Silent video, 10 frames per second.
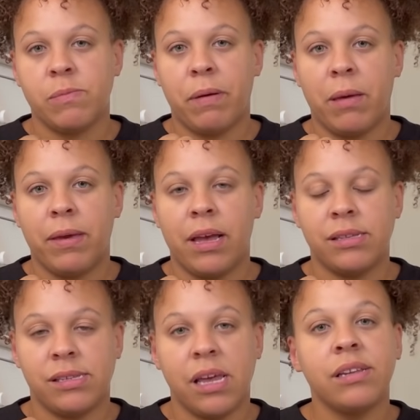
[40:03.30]
baby
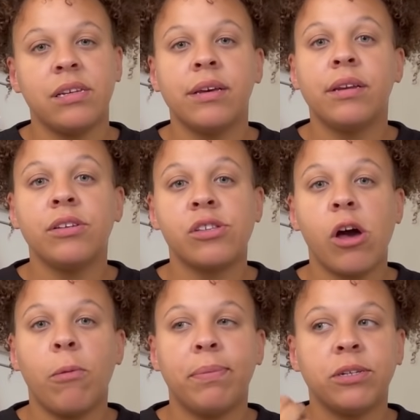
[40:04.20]
unscented soap